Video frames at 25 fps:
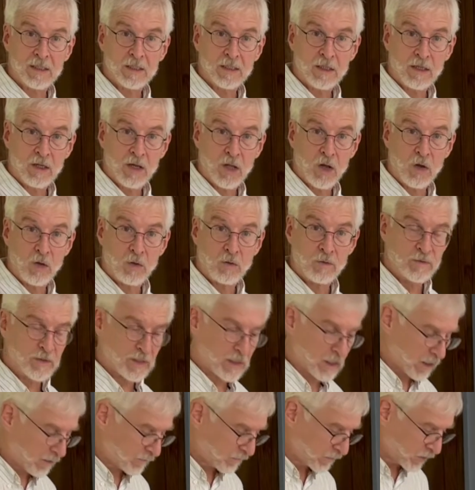cloves
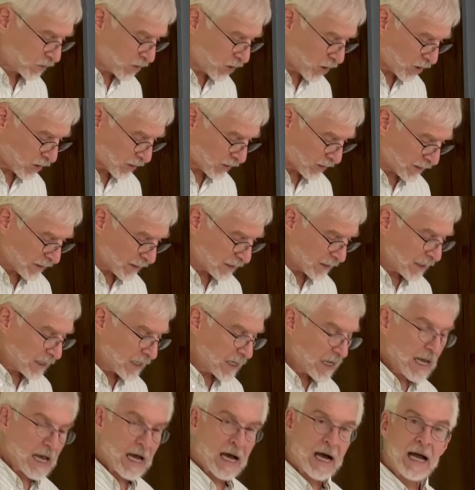of garlic.
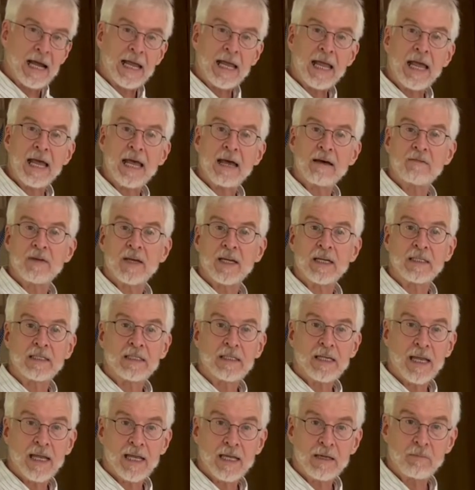I have a
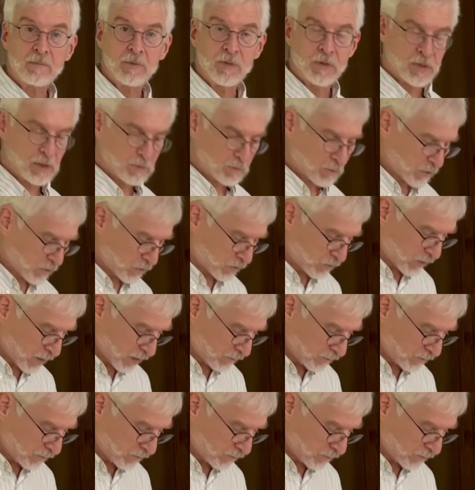tablespoon of